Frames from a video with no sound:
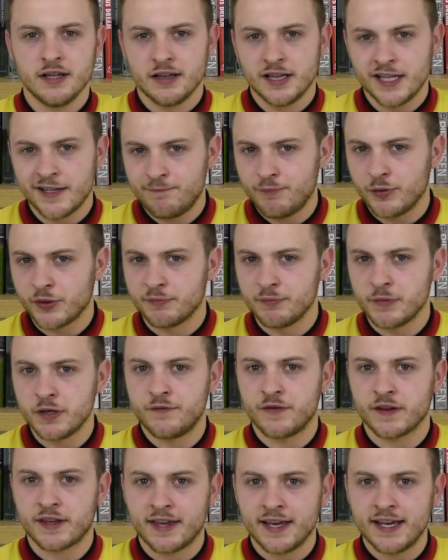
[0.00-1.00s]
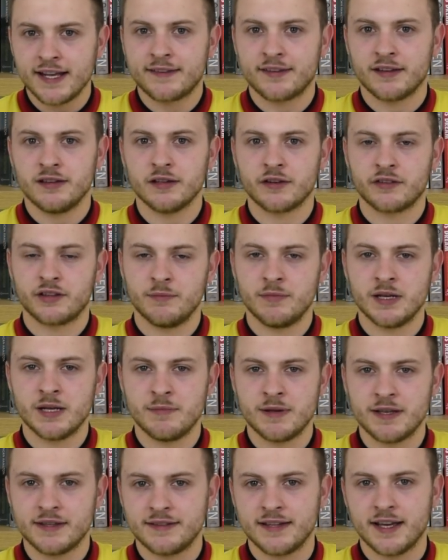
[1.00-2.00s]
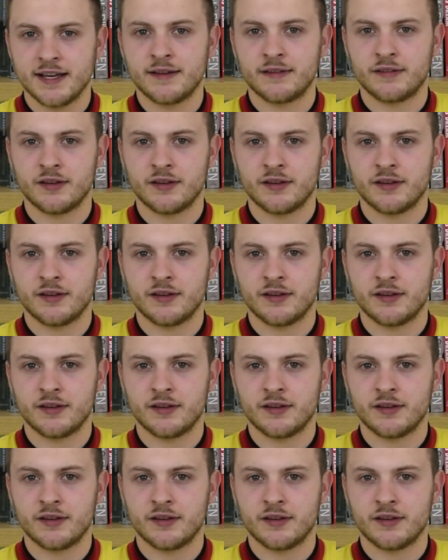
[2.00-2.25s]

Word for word: Liverpool's move for Keita looks to be a bit dead,